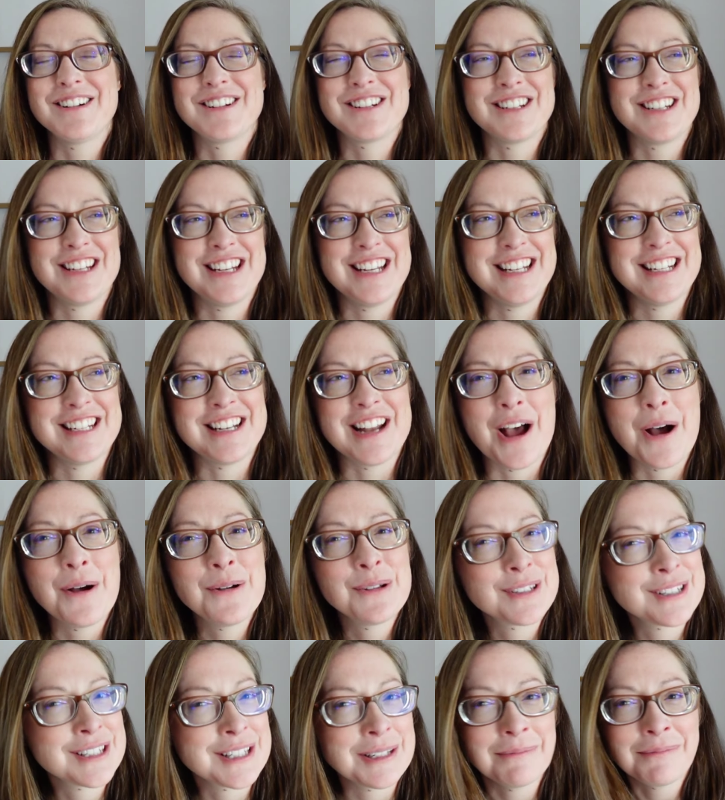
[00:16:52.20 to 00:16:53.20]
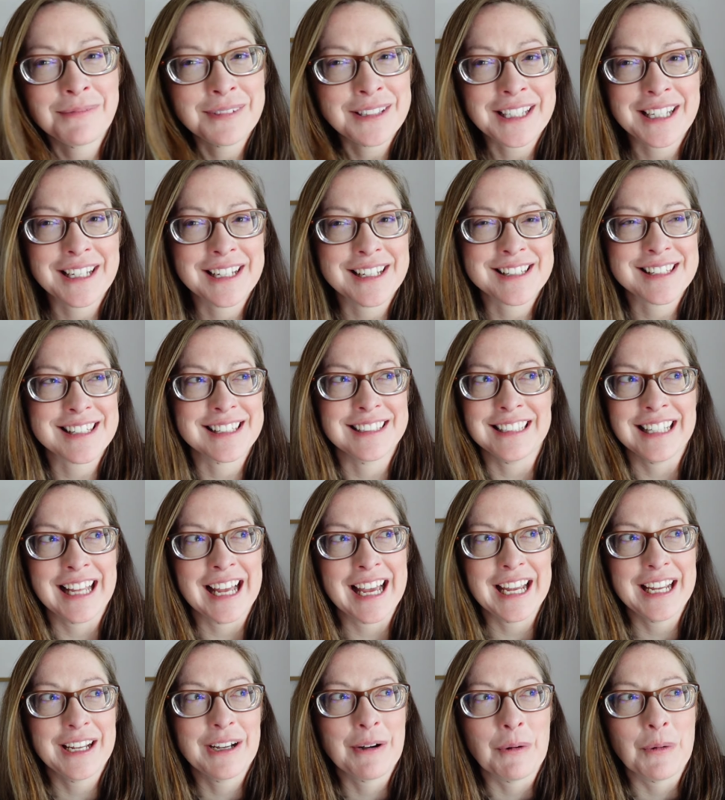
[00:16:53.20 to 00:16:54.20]
so she knows some things
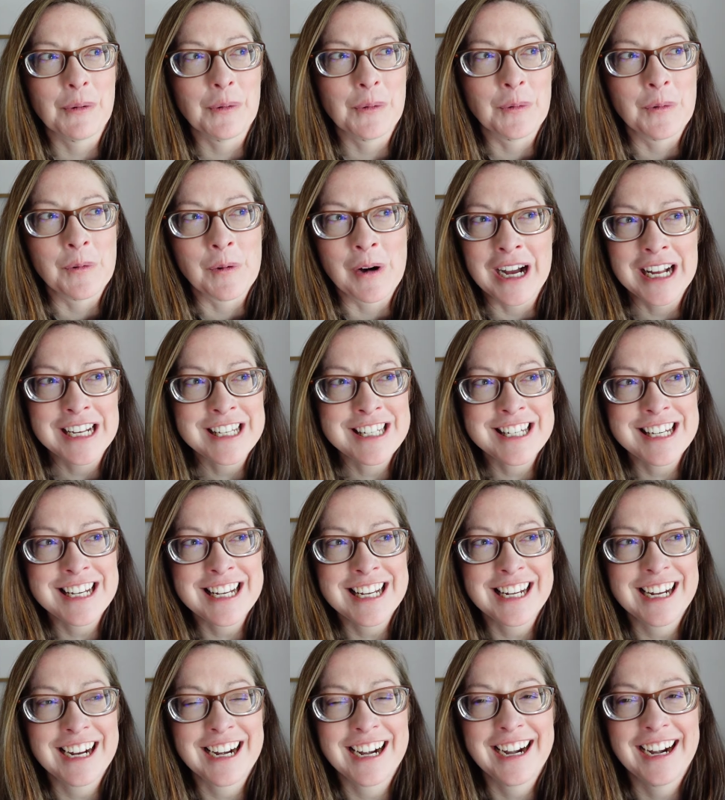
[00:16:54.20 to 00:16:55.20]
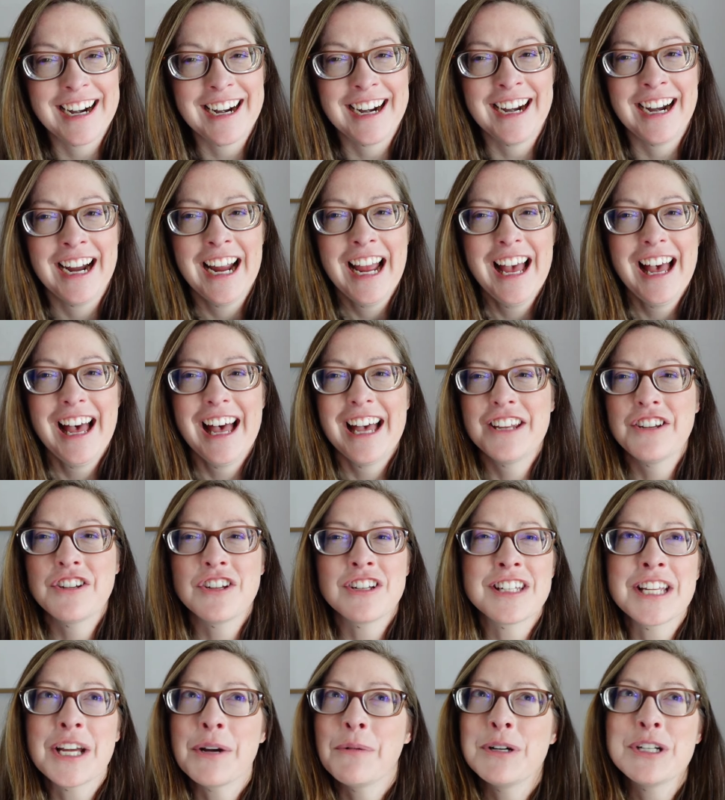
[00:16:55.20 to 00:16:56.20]
like watching her and
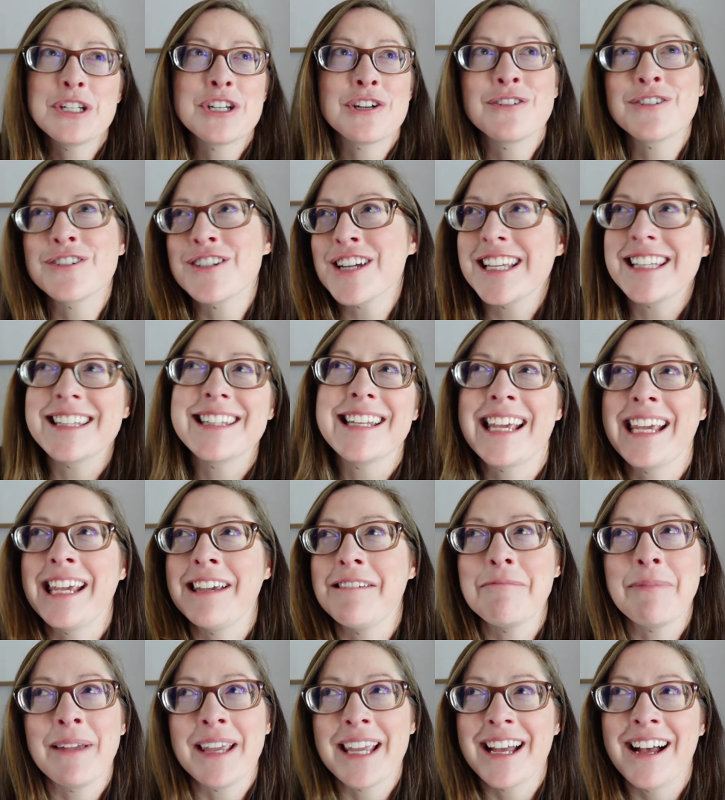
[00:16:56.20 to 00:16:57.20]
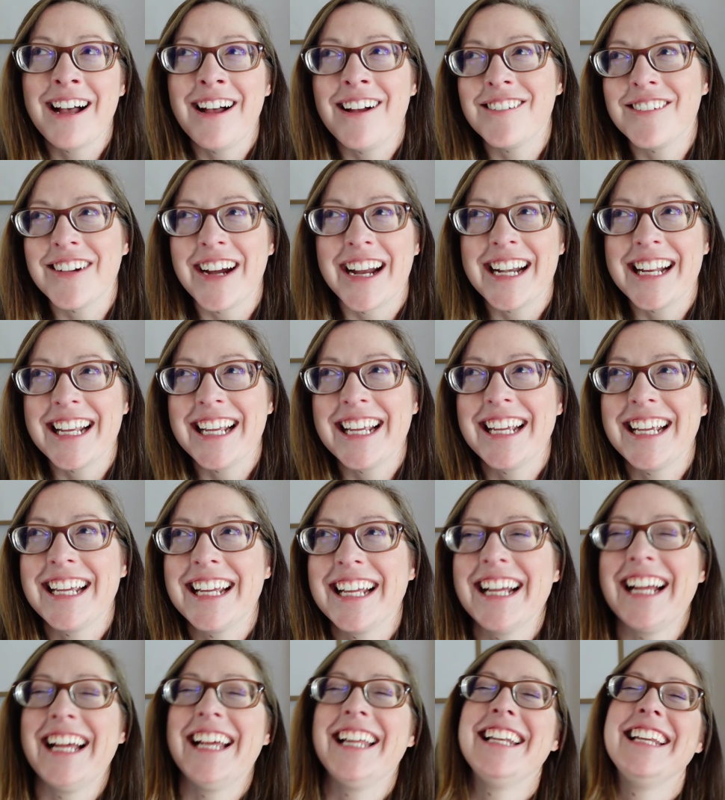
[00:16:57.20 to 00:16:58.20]
she's like would you just eat me
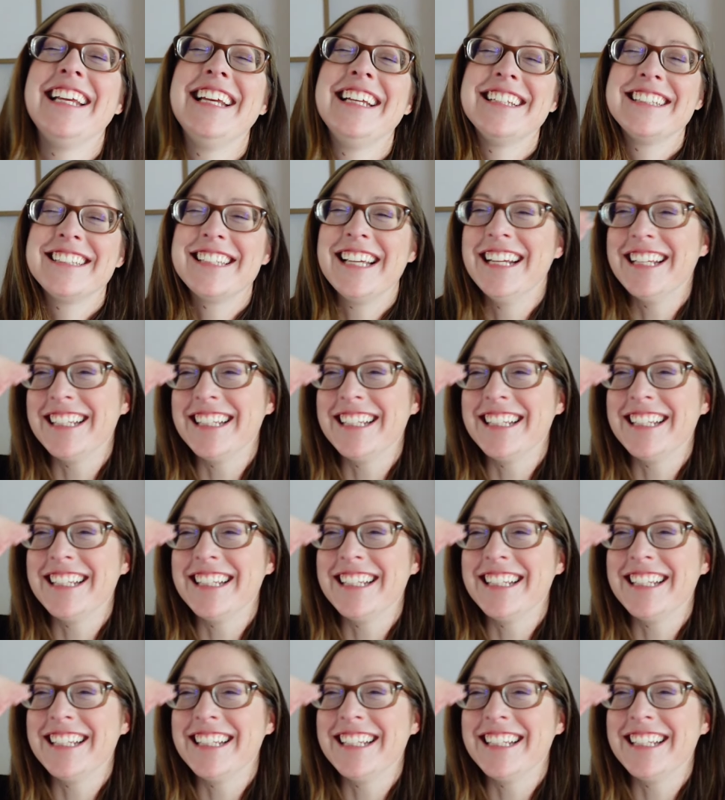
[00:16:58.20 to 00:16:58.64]
already and it